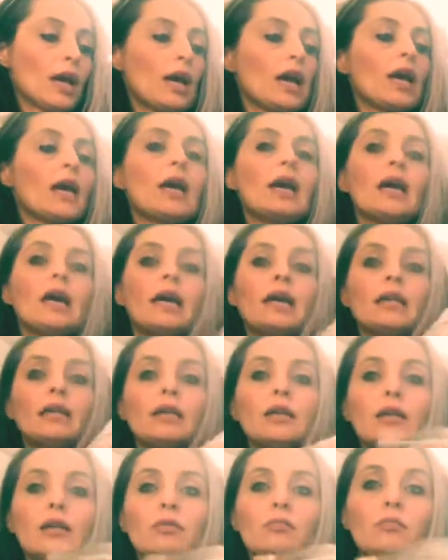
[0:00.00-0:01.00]

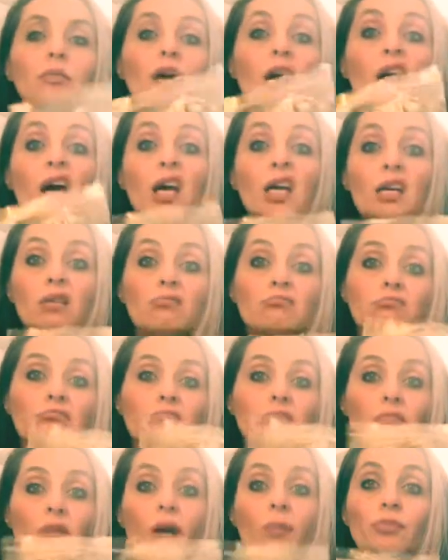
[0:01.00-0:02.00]
and
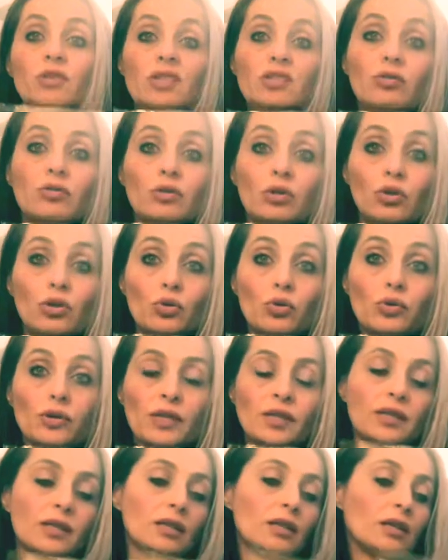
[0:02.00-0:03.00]
I'm just gonna use
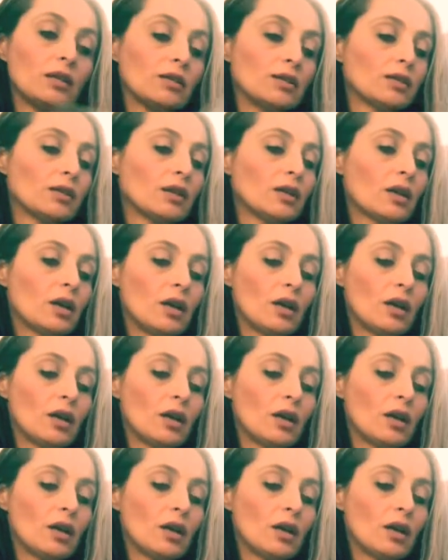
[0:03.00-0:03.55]
seeds.